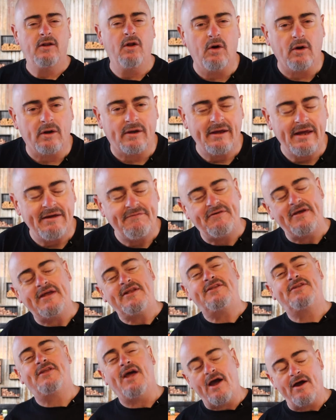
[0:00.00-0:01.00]
Look, if you
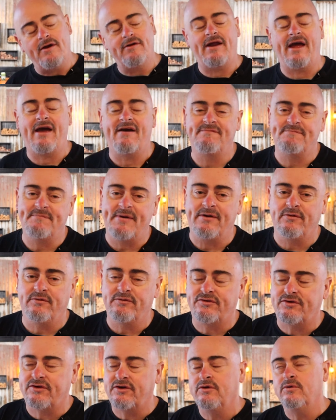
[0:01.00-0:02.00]
don't have metal
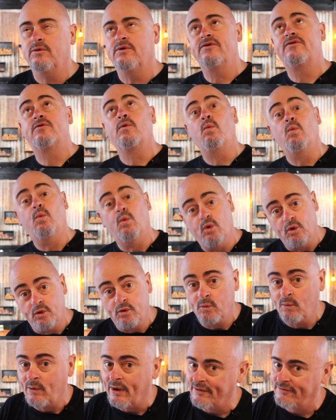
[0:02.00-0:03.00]
skewers,
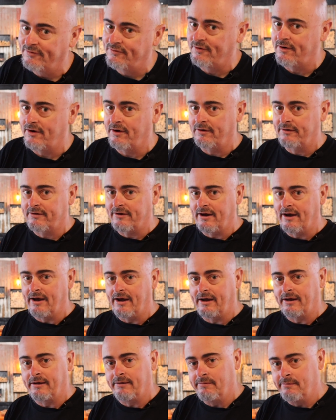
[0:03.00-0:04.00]
wooden ones are
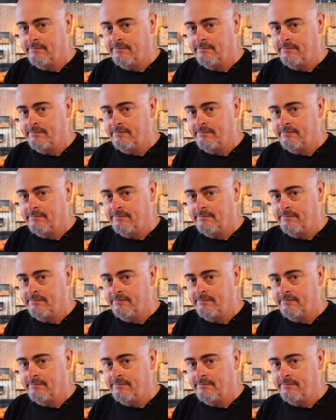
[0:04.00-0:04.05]
okay.